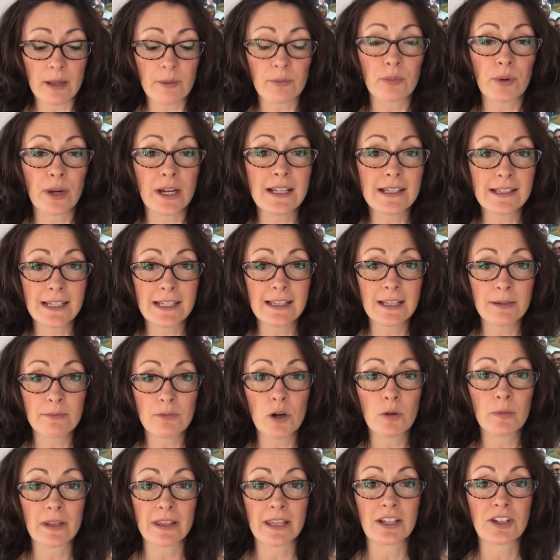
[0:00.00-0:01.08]
embracing the
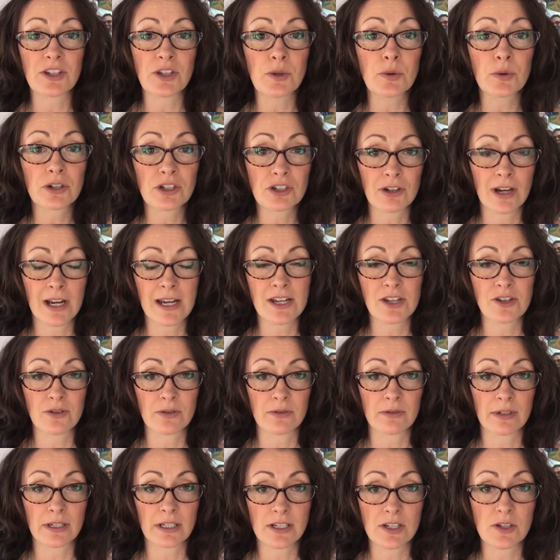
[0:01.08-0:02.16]
moment that you are trying
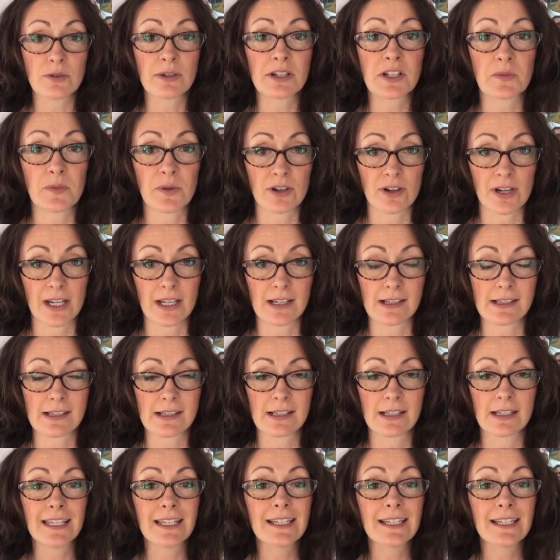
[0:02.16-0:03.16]
to experience,